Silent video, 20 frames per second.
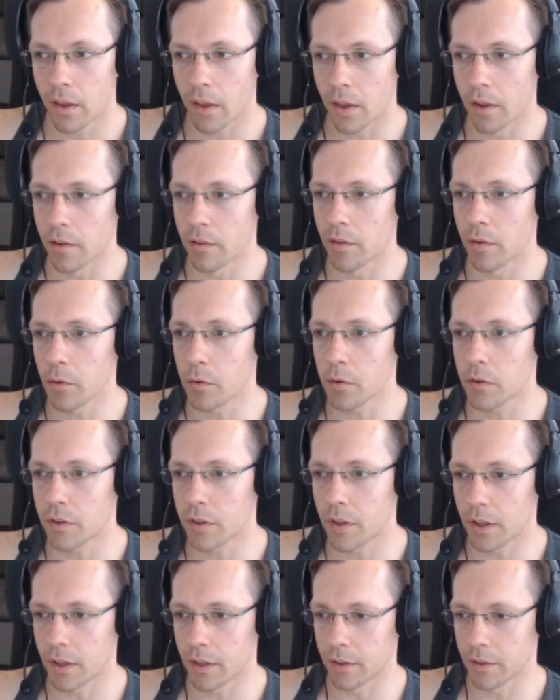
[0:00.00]
And those
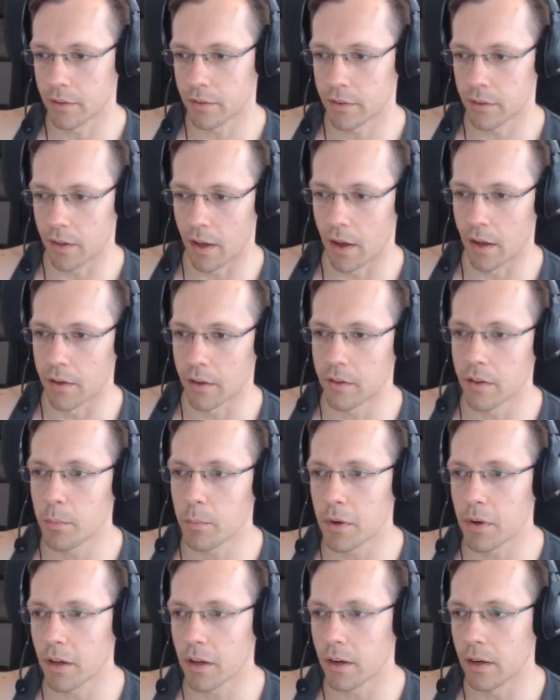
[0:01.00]
things are
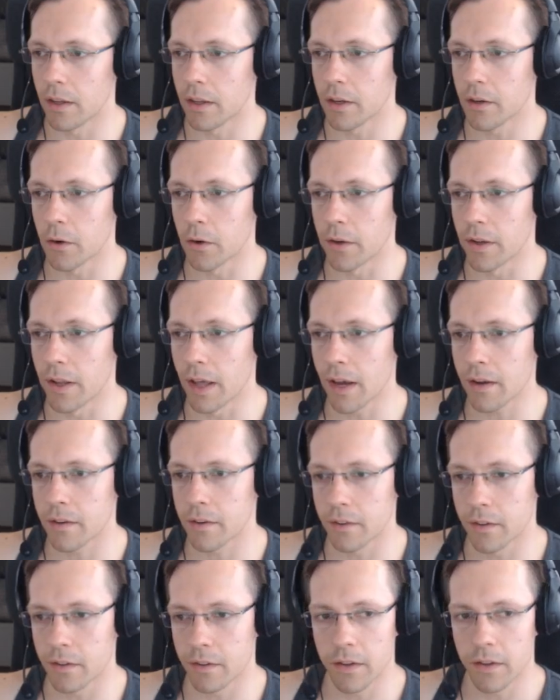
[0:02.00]
typically
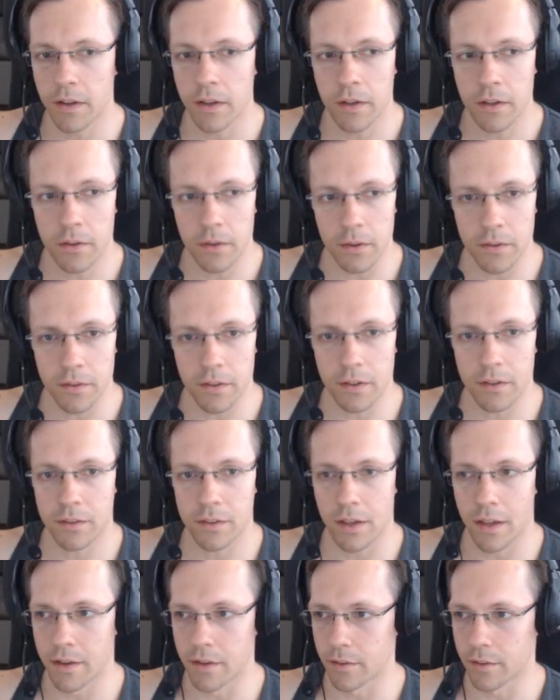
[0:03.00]
connected to the
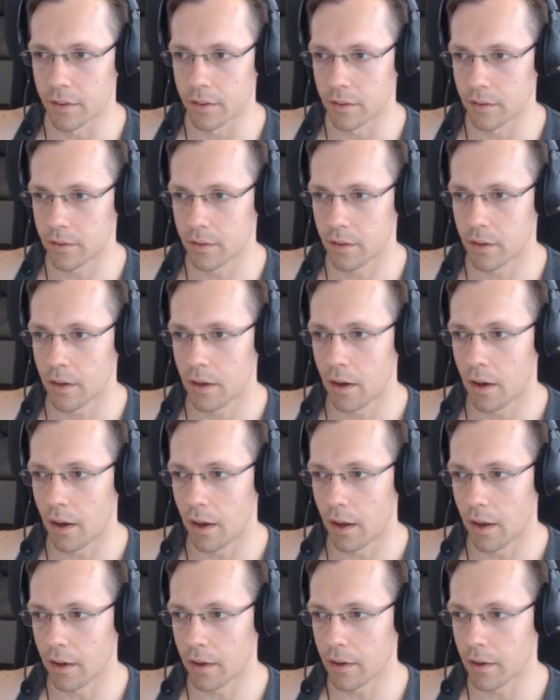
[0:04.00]
senses,
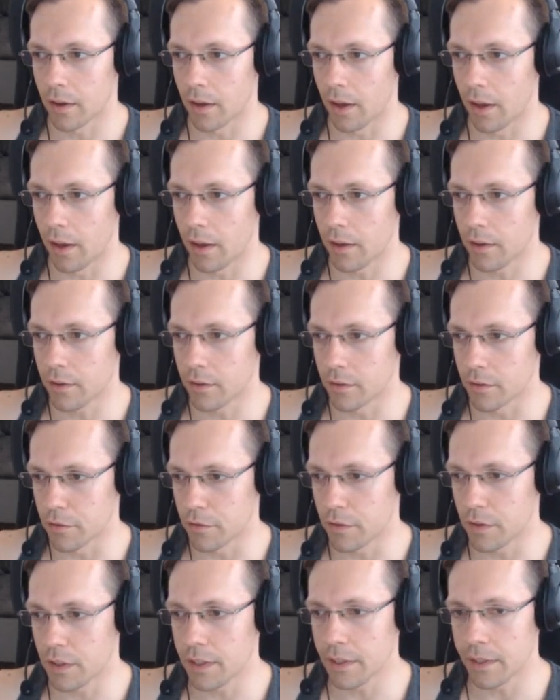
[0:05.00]
aka the
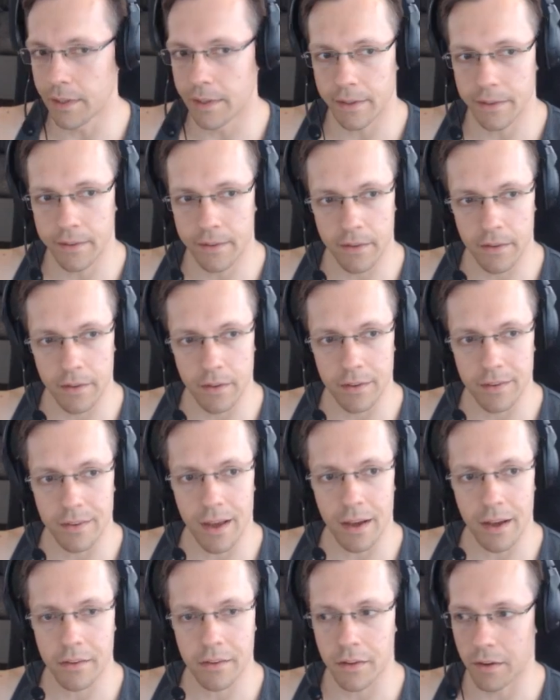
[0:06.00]
feeling, the
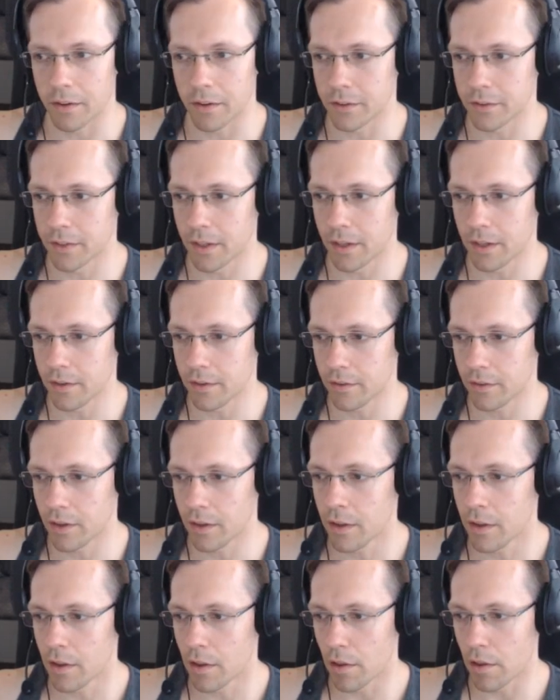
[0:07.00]
tactile sense,
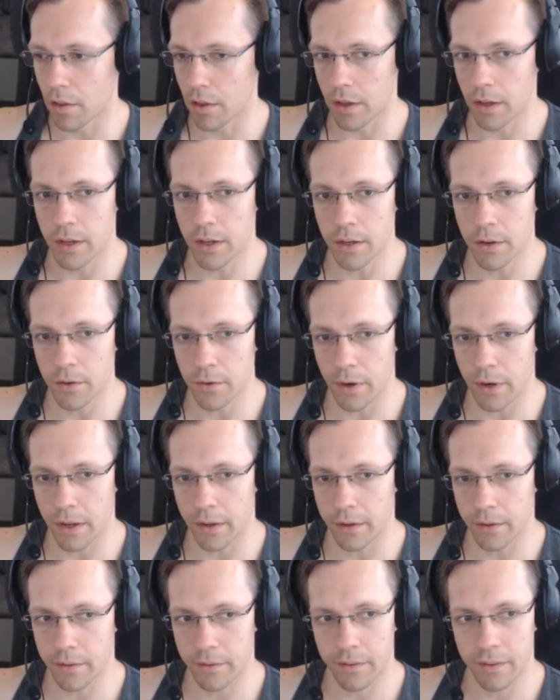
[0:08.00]
the
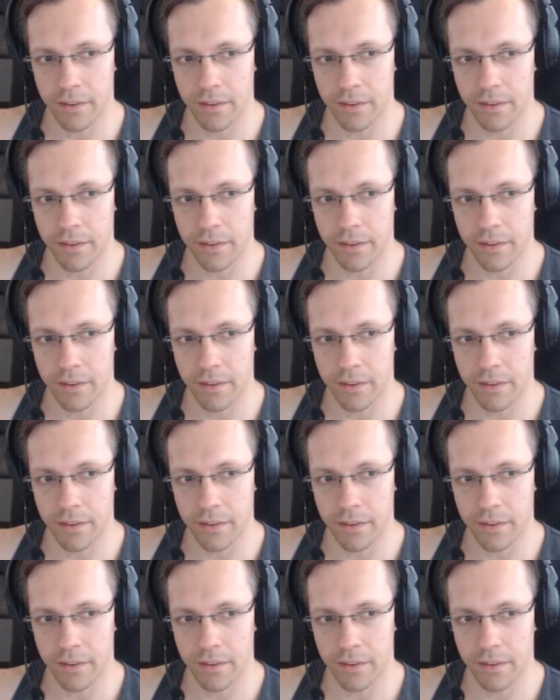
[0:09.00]
hearing,